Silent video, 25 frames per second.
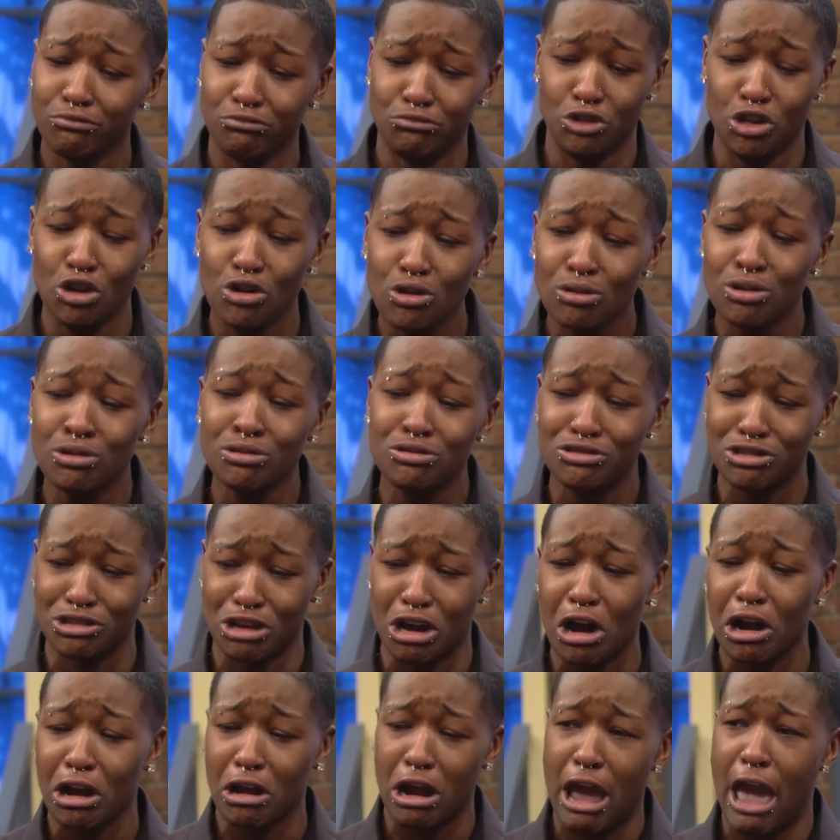You
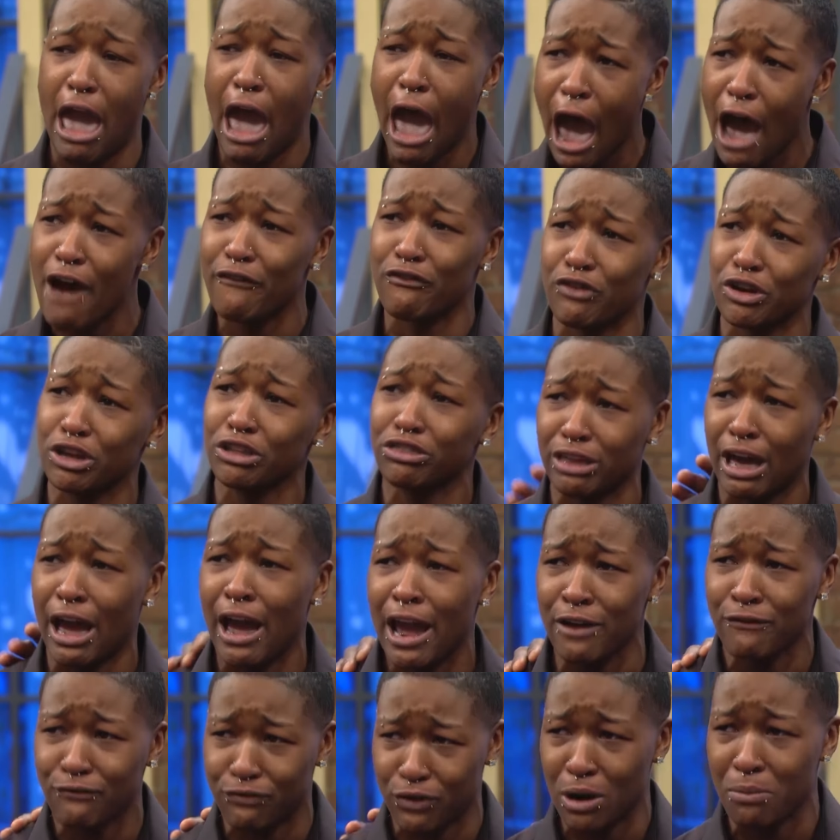took
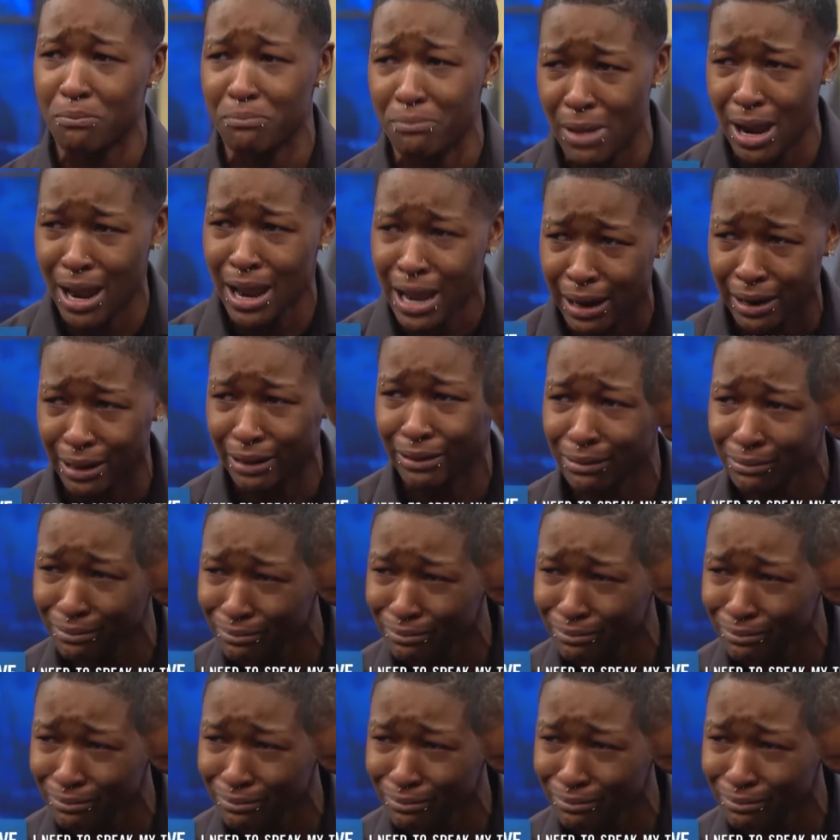everything from me.